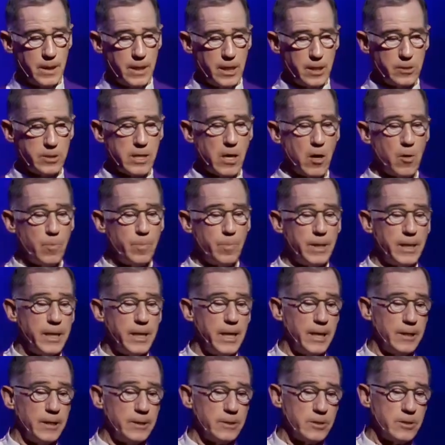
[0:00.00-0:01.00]
Here's how it
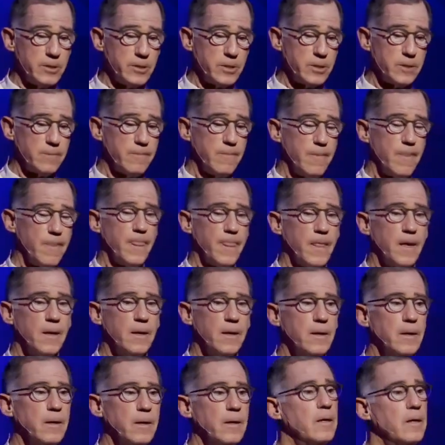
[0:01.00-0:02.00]
begins
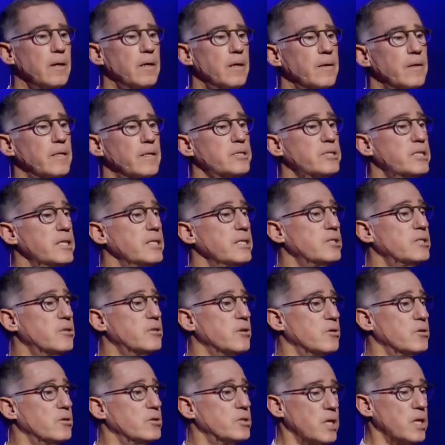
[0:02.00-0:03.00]
the
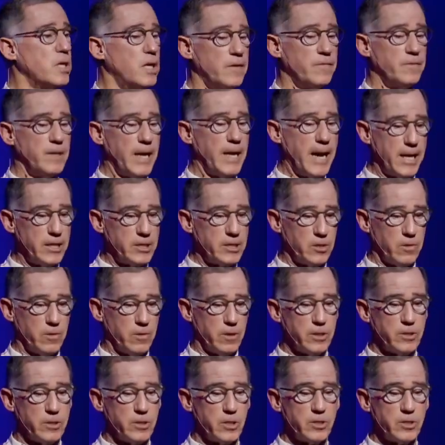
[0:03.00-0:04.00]
sisters of
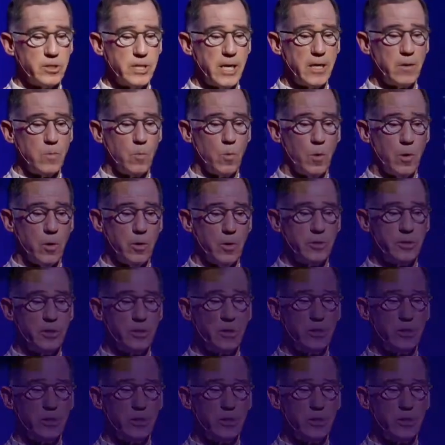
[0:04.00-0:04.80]
Lazarus sent word